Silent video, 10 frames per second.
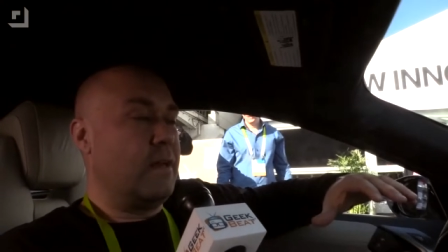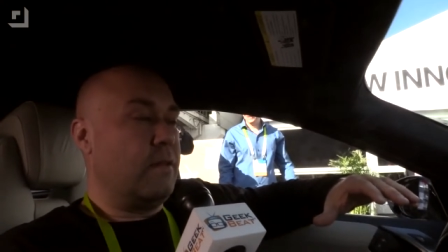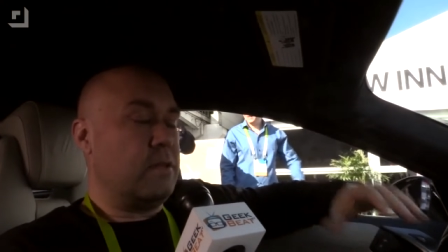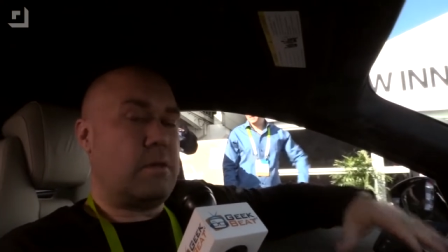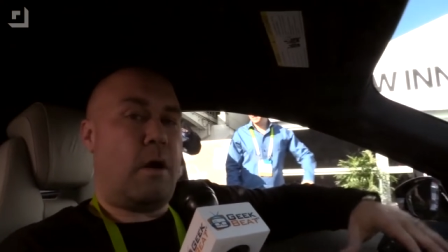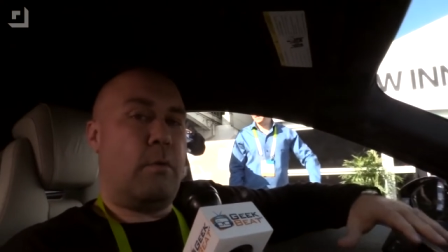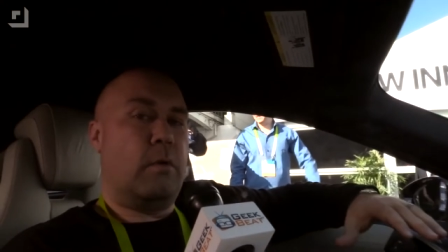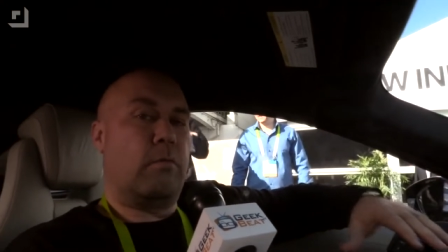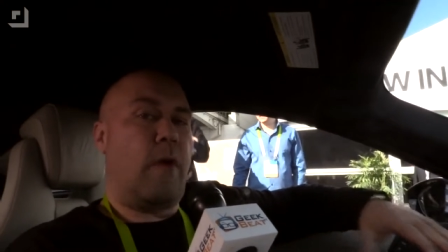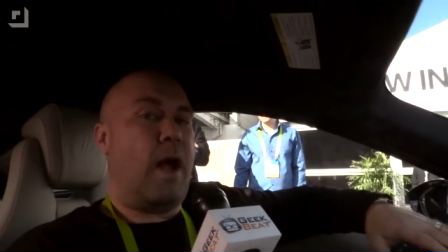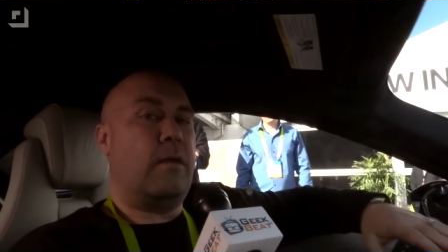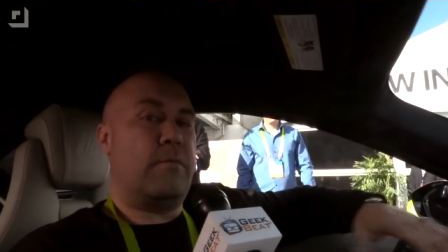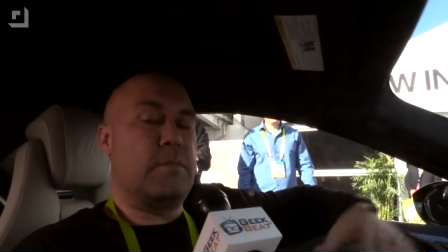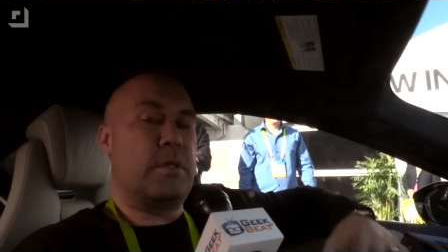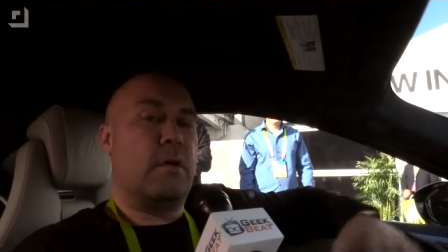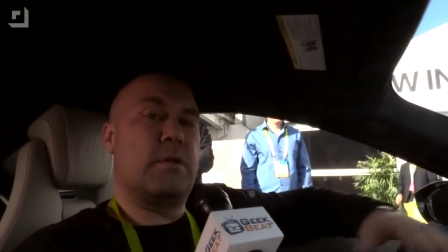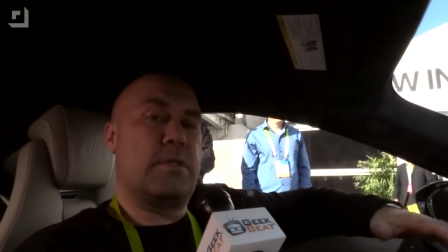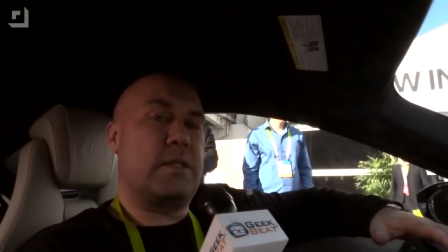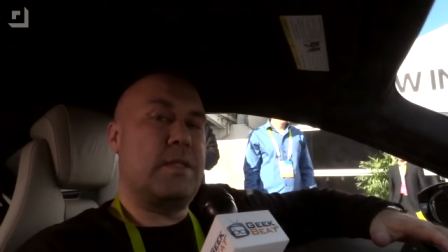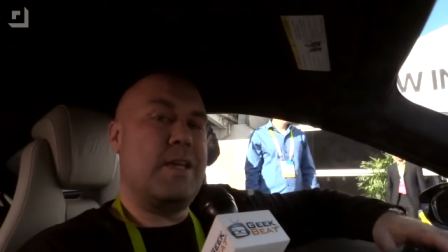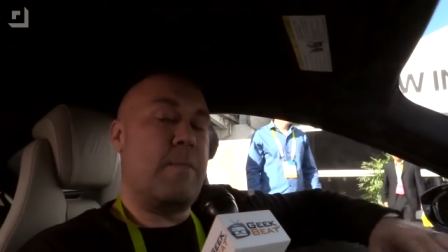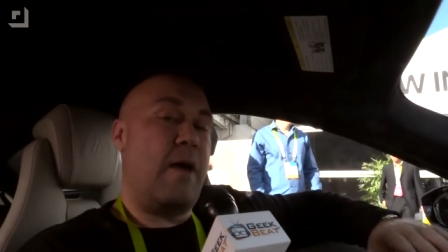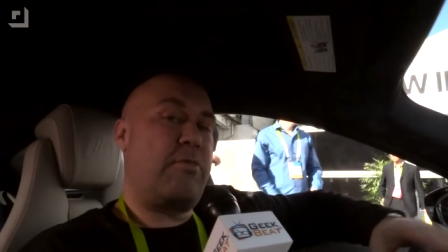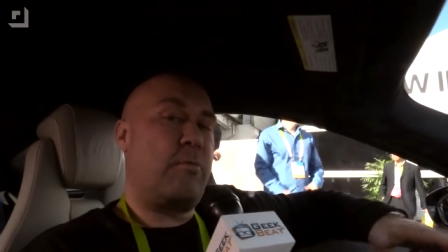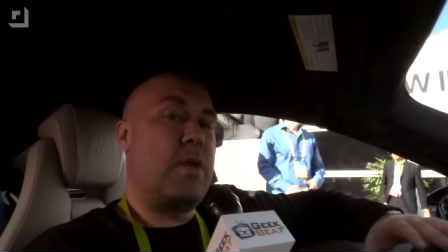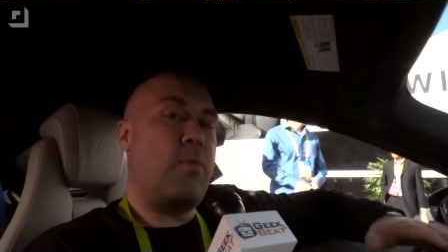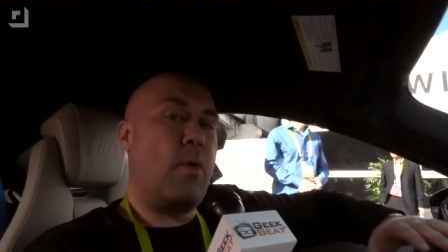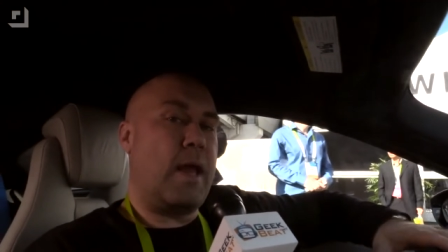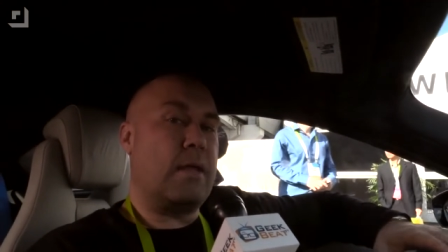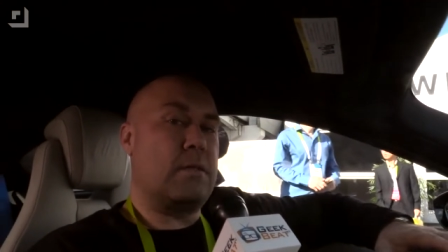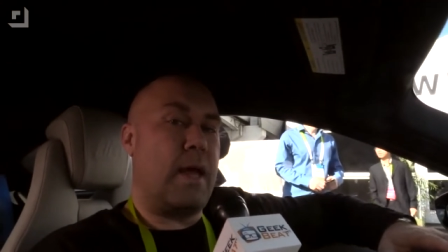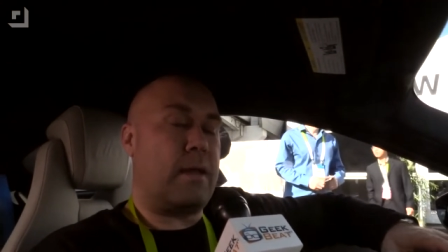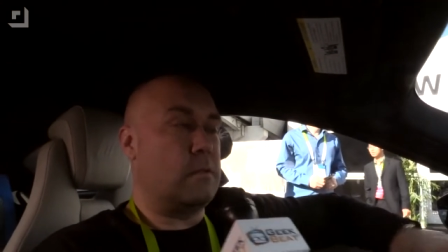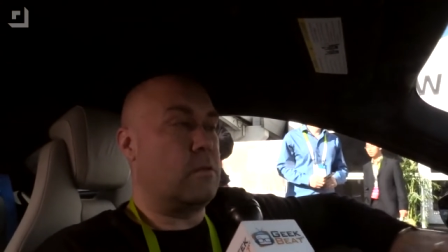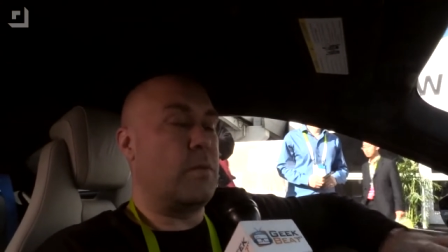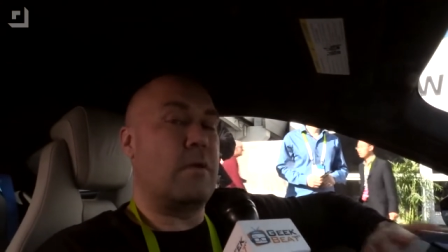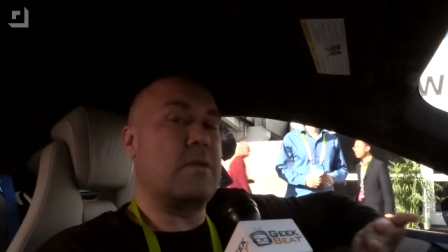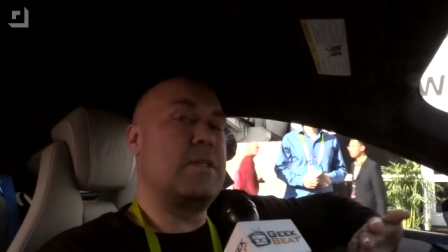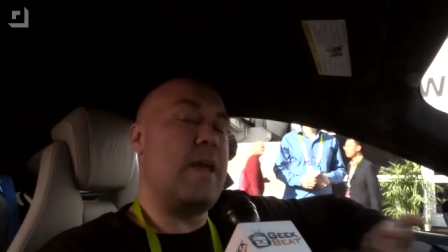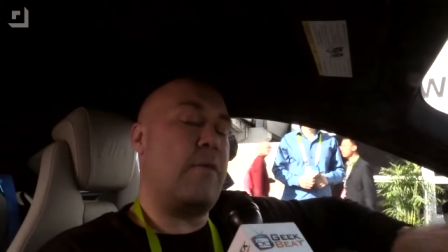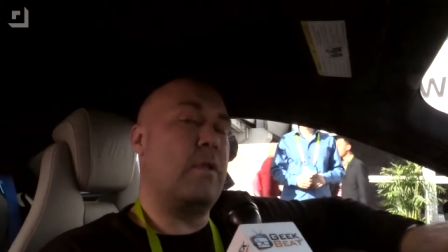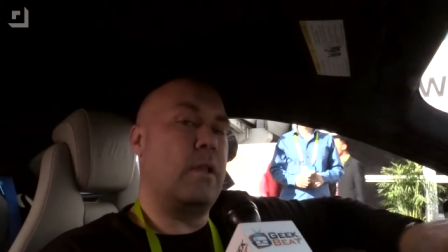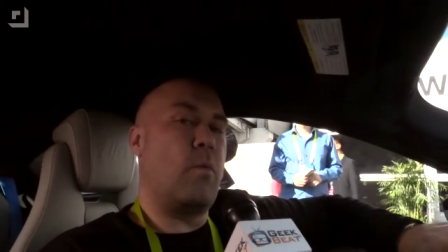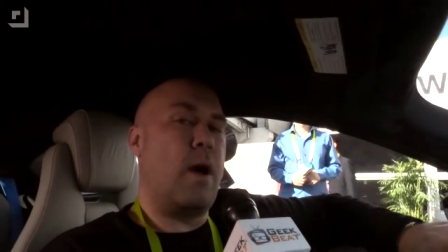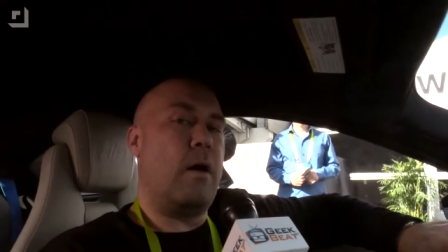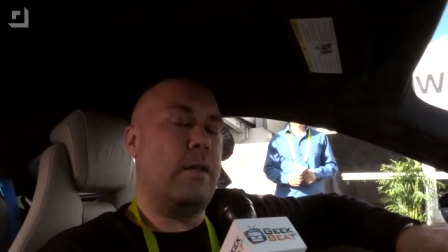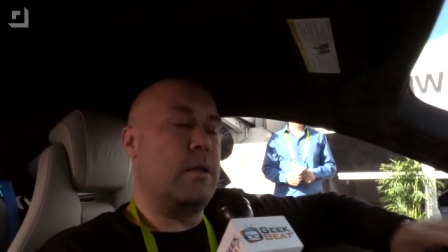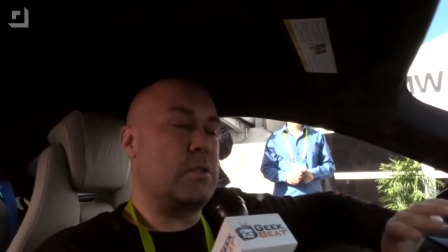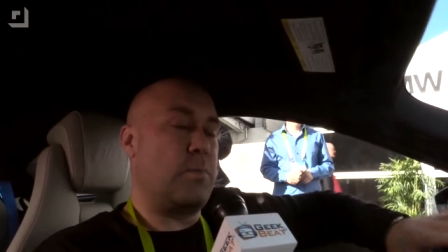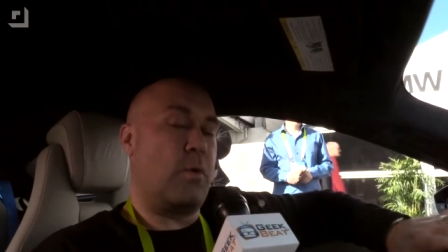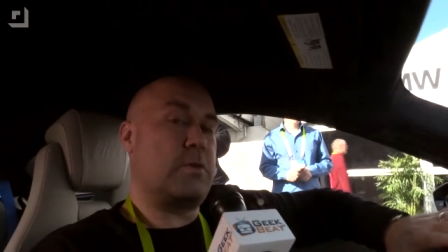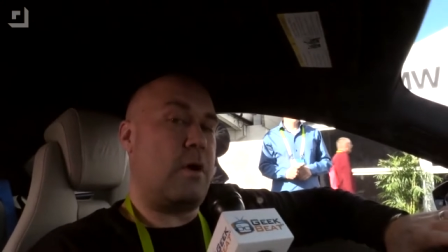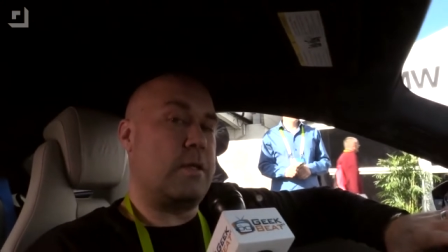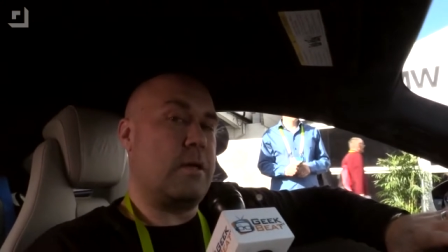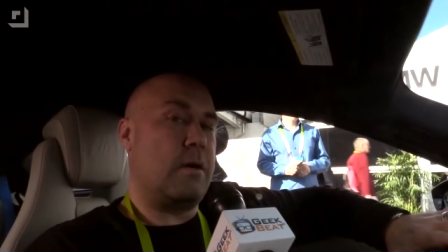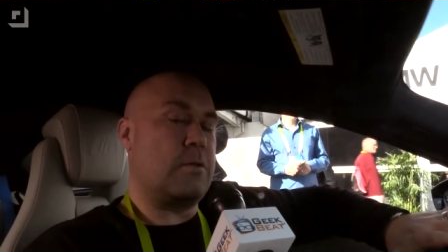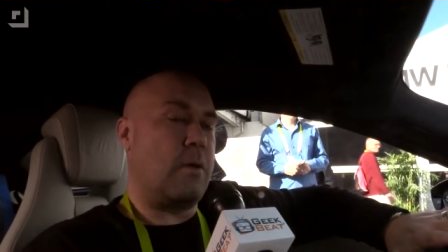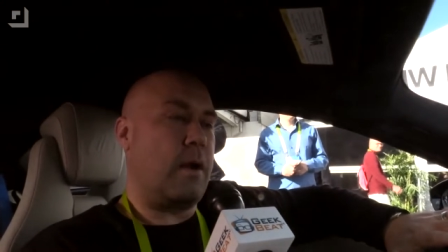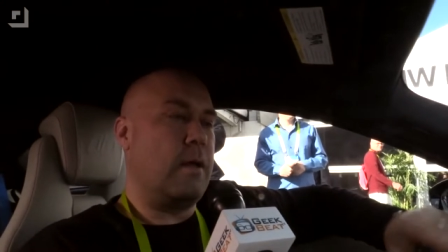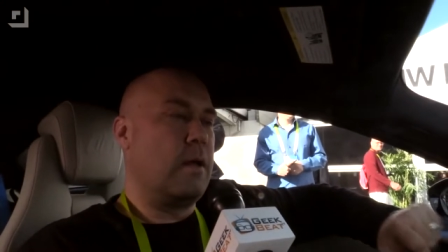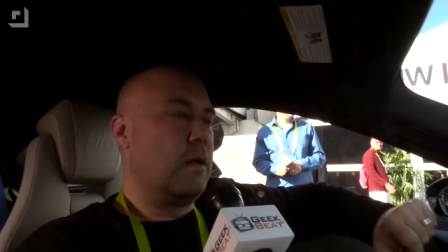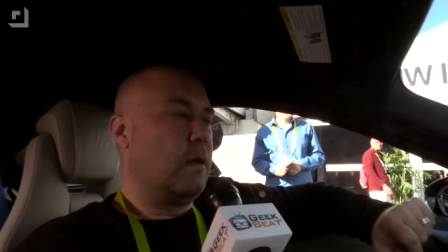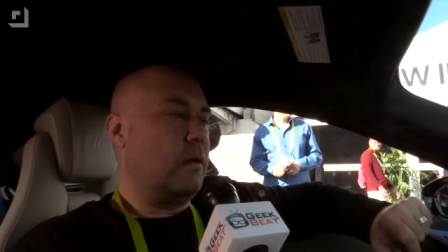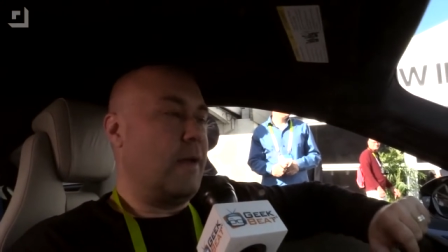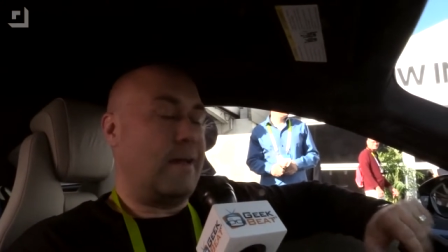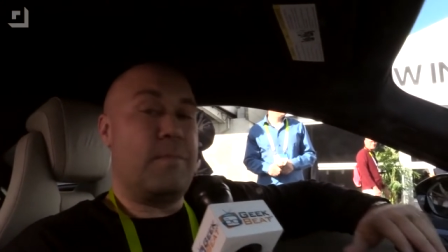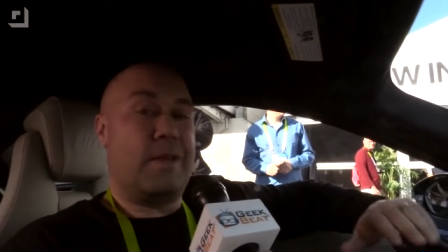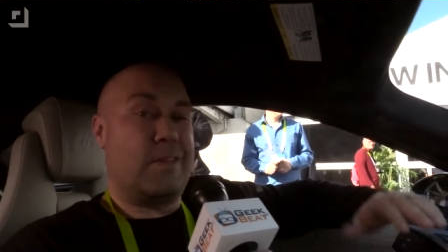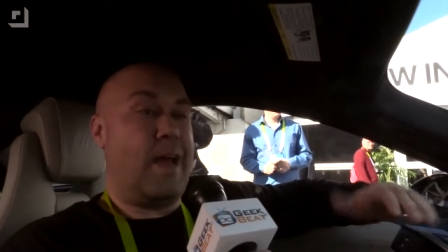this car will rocket from 0 to 60 in about 3.8 seconds. So we are definitely well into sports car territory, not to mention